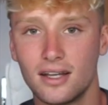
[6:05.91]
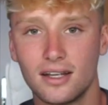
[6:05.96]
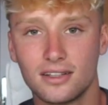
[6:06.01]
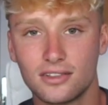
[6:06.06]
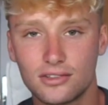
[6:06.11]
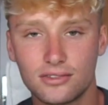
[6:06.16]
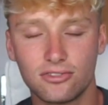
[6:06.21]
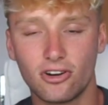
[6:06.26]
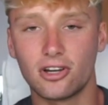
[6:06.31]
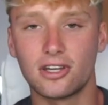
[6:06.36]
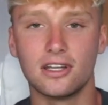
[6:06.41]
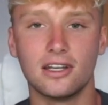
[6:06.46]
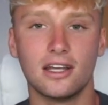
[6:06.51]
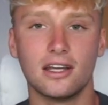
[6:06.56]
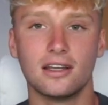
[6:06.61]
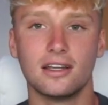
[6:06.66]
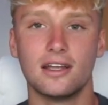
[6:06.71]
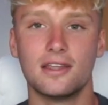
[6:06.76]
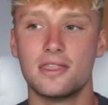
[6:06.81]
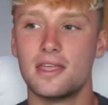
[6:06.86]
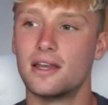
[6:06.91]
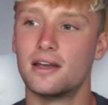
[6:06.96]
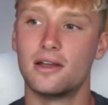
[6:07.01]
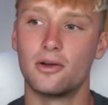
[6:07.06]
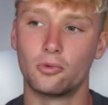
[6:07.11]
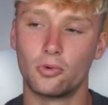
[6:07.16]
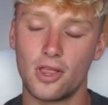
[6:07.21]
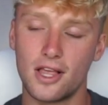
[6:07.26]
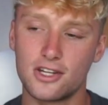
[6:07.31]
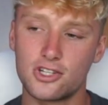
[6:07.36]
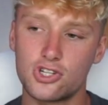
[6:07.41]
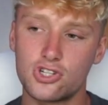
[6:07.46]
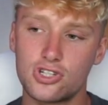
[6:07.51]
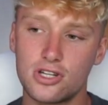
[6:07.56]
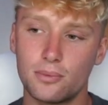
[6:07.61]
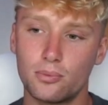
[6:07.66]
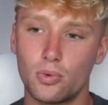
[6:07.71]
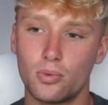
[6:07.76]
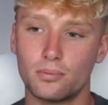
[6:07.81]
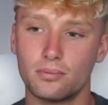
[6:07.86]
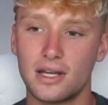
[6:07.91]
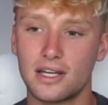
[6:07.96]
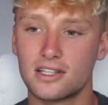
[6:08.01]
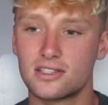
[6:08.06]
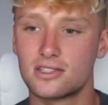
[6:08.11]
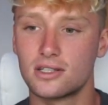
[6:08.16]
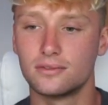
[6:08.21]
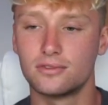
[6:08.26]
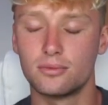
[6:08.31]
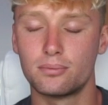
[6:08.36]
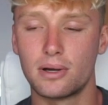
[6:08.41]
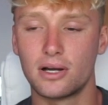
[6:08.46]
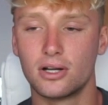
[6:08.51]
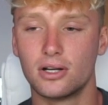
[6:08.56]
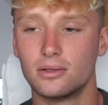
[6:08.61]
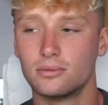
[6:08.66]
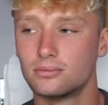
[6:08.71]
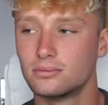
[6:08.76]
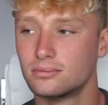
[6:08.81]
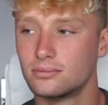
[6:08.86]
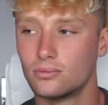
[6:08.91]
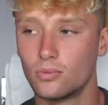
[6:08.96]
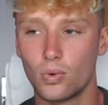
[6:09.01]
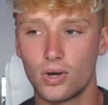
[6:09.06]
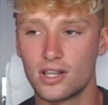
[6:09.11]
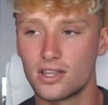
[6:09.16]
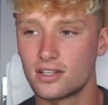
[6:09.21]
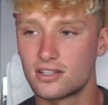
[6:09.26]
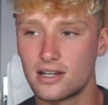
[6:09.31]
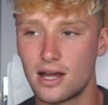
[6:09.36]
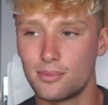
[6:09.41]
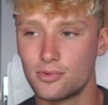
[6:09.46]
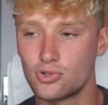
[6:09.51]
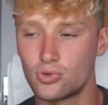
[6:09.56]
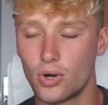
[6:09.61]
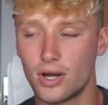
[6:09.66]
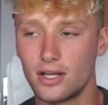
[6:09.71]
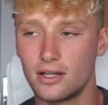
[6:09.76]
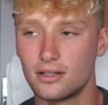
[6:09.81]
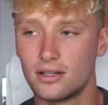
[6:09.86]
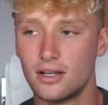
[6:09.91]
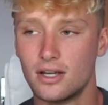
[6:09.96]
It's fucking it. And then a relationship will make itself apparent when the time is right.